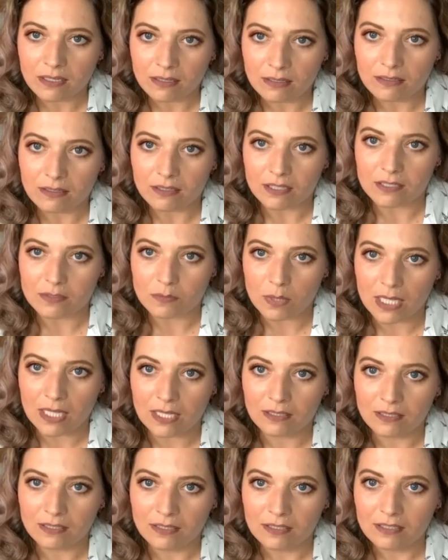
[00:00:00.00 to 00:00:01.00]
as
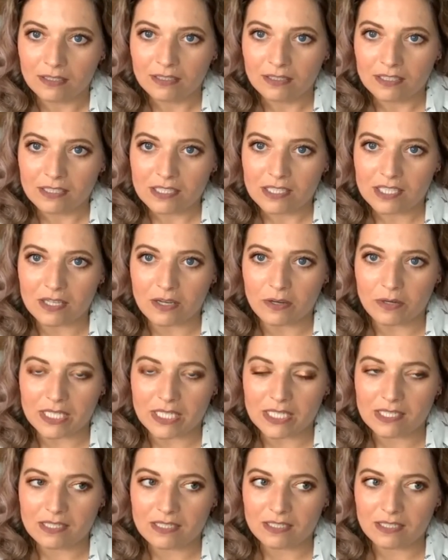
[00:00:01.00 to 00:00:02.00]
well. So
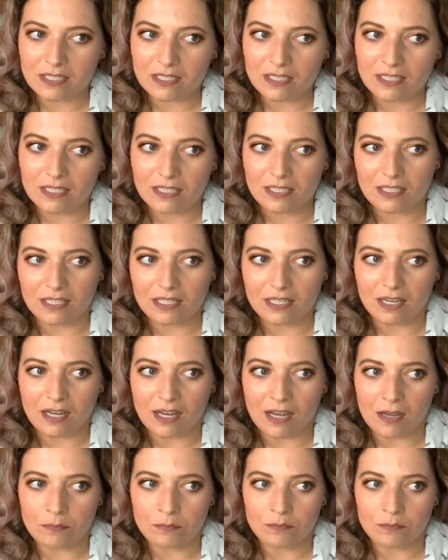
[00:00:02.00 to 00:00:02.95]
I'm